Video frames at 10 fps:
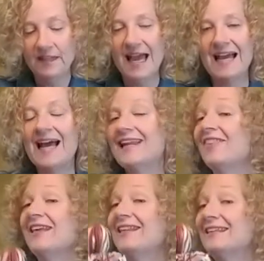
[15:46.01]
I kind of
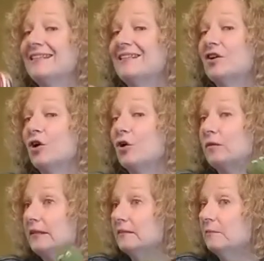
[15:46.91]
think this is a girl
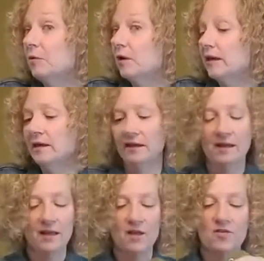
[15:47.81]
and this is a boy.
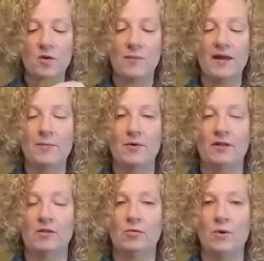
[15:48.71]
So I might put a
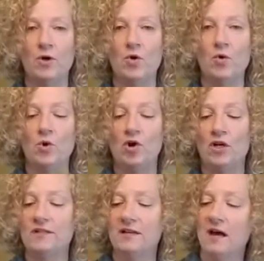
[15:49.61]
little bow
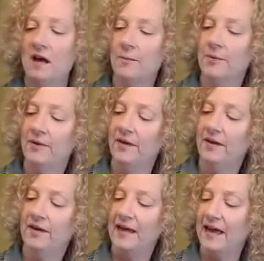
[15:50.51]
on top
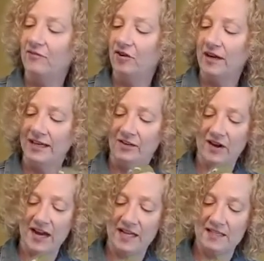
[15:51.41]
after I get her
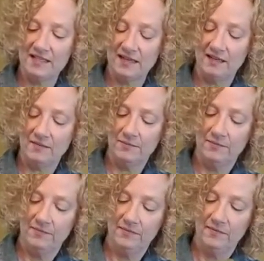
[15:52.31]
eyes set up
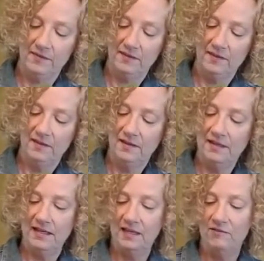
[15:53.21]

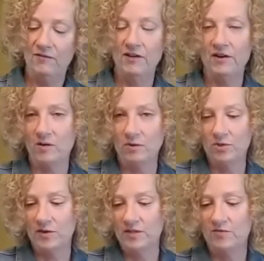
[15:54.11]
and figure out which
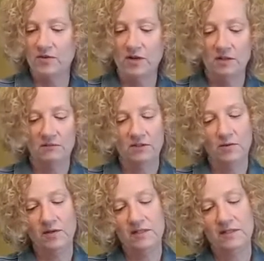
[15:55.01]
way's front and which
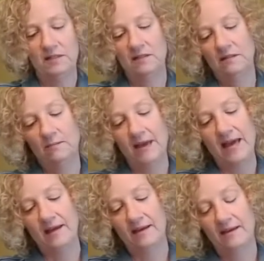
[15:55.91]
way's
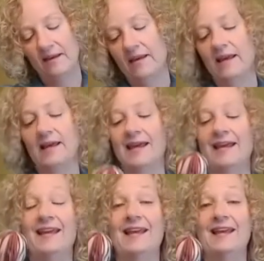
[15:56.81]
back.
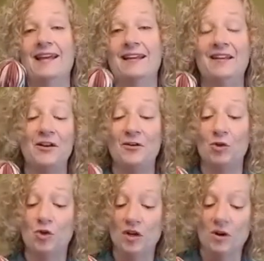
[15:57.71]
And, you know,
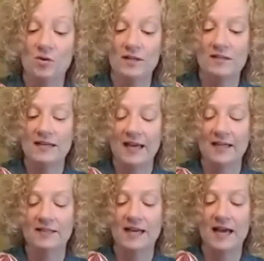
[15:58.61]
you could always, I
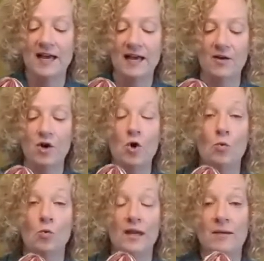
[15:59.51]
could tie
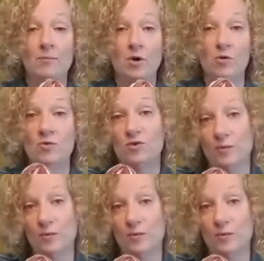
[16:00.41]
red bows